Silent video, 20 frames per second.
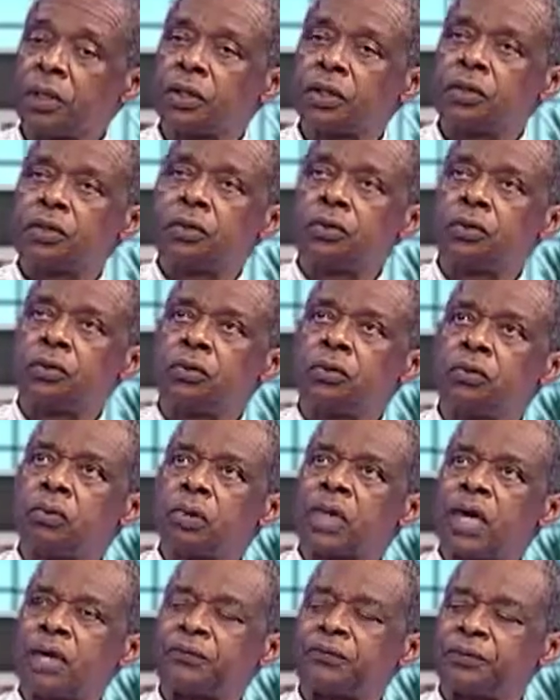you do
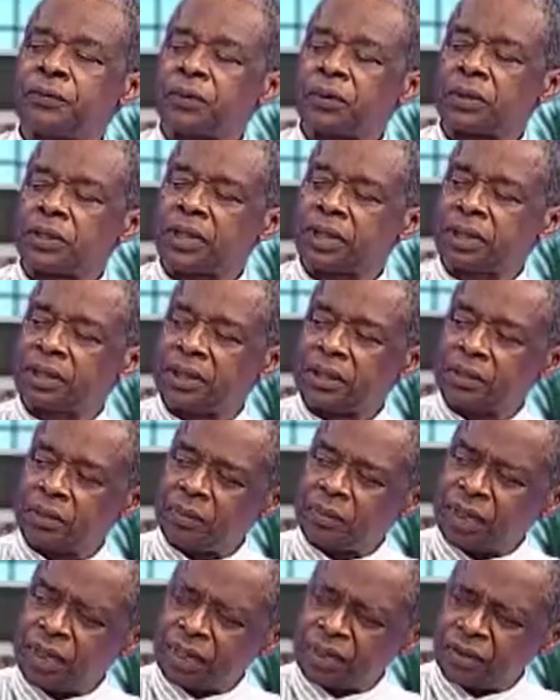have floors that need to
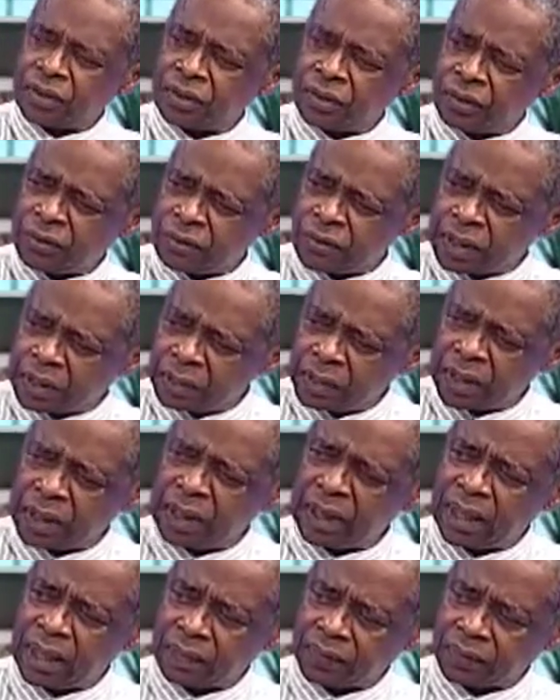be extremely
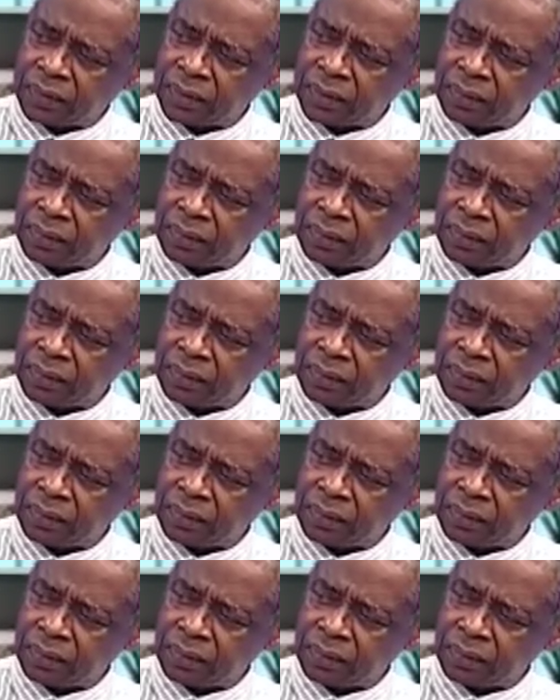level.